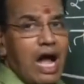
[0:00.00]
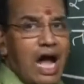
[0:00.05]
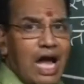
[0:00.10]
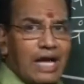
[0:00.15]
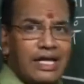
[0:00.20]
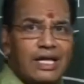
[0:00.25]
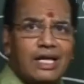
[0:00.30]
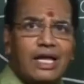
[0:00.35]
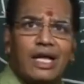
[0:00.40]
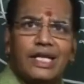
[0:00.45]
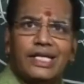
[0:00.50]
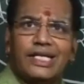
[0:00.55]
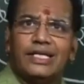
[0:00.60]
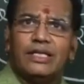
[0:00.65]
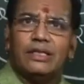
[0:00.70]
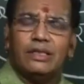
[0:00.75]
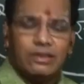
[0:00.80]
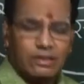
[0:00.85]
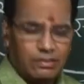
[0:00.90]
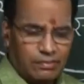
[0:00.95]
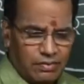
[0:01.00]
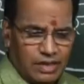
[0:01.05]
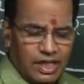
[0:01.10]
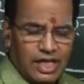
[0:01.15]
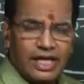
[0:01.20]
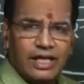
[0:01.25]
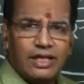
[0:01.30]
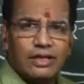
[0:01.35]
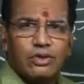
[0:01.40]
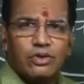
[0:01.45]
Ananani?
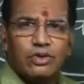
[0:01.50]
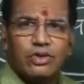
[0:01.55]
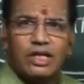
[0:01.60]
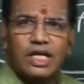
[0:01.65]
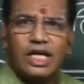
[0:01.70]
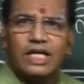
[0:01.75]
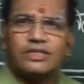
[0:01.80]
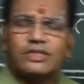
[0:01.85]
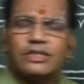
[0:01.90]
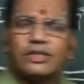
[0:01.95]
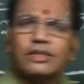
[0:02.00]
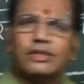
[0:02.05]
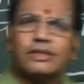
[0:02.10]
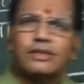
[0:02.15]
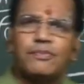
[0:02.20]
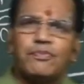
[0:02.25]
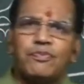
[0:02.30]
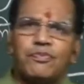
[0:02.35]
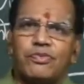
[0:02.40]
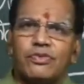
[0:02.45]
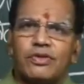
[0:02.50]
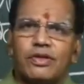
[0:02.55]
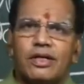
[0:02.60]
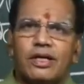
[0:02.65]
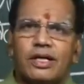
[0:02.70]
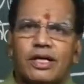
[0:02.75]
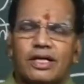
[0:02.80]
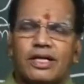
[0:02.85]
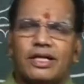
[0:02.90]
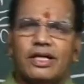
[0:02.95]
My goodness,
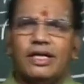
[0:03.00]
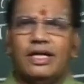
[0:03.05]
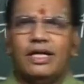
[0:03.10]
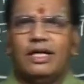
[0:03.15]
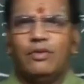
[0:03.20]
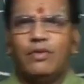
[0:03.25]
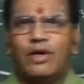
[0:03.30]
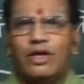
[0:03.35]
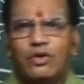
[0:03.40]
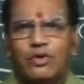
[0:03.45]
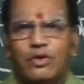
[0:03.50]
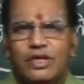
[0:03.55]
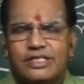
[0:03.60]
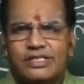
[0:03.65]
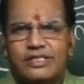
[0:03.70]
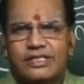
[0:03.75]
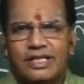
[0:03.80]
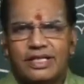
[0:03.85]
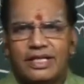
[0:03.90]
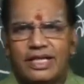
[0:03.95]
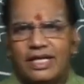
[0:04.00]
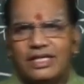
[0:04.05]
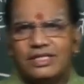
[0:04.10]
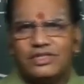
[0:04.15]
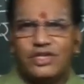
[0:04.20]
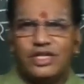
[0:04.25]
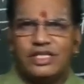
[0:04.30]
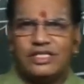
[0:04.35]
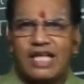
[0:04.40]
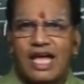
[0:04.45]
a girl, one who is singing,
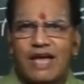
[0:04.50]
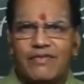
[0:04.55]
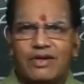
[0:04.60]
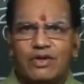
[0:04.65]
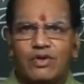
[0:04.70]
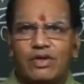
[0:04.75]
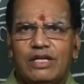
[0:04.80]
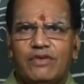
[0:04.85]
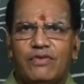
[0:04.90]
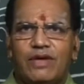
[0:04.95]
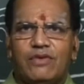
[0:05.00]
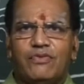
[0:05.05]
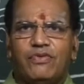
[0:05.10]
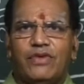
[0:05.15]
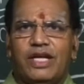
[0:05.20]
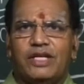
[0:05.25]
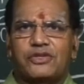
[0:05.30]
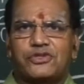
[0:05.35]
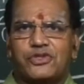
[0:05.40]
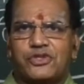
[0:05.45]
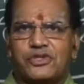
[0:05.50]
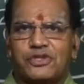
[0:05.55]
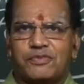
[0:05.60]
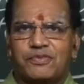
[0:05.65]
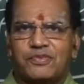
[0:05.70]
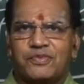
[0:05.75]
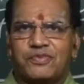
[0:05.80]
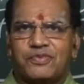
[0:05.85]
she is having only one face.